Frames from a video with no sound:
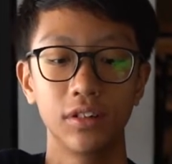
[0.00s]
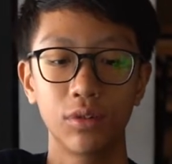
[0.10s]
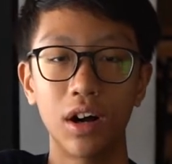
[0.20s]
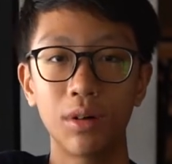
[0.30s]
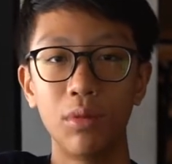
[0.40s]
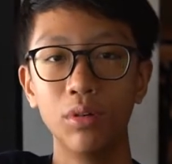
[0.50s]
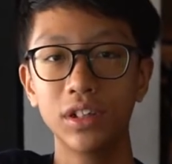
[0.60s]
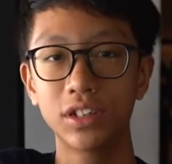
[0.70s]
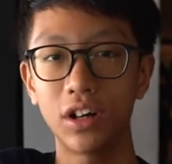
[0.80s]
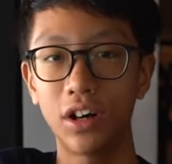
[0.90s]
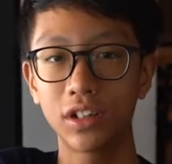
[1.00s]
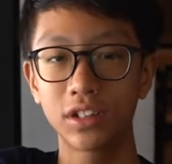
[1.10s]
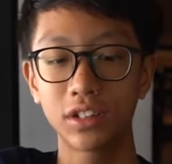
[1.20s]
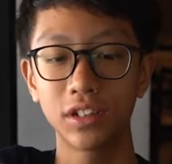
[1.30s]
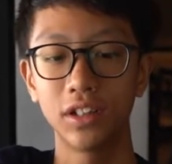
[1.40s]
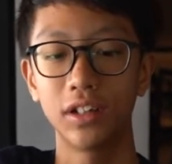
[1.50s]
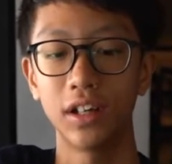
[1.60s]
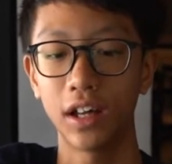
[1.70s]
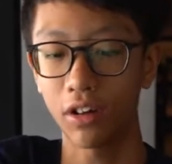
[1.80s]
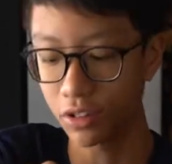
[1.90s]
guacamole sauce,
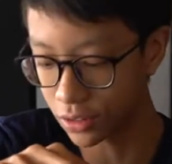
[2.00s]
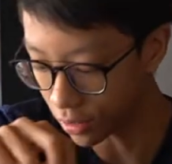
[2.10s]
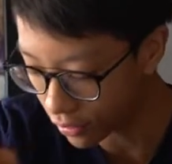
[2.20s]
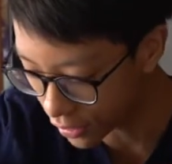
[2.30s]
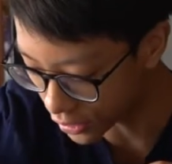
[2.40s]
and also other